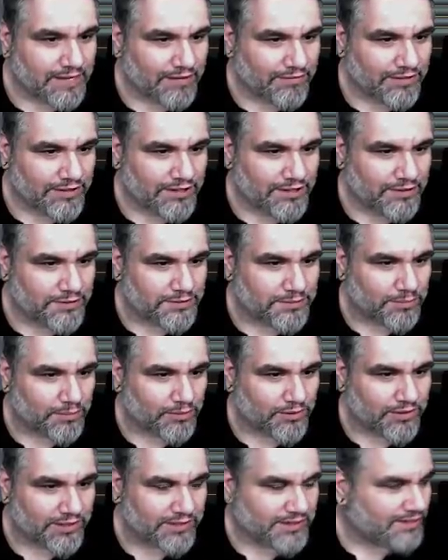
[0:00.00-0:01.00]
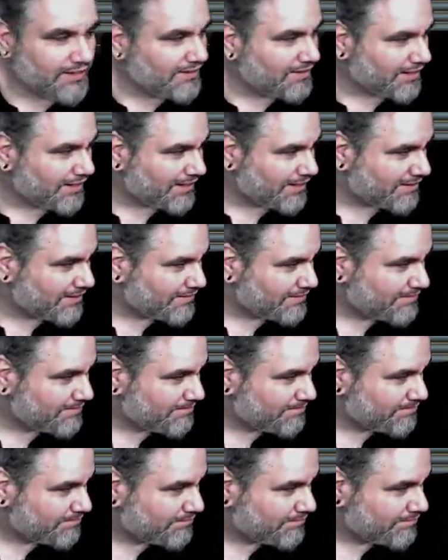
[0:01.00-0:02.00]
I really don't know what to board in, like...
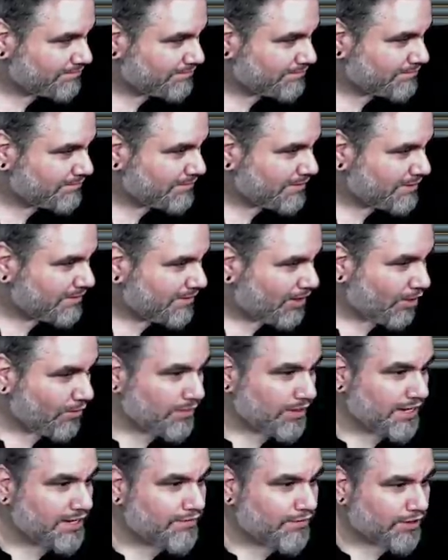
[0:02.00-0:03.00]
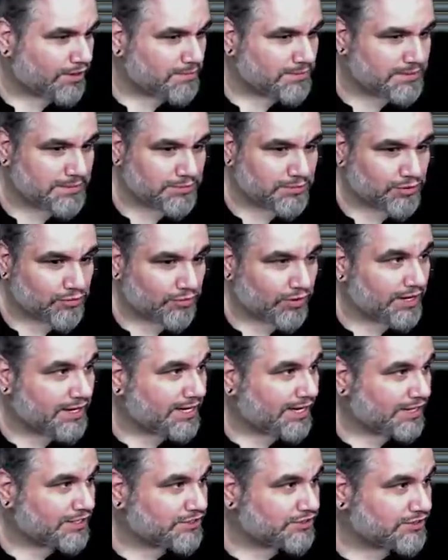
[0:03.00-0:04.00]
Oh, Knight of Autumn seems
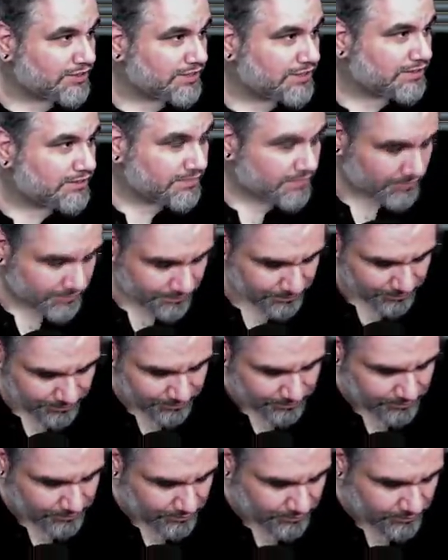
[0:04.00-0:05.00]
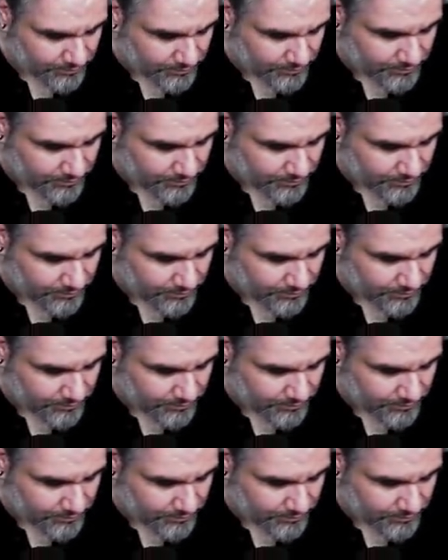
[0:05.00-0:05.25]
great, actually. Oh, yeah.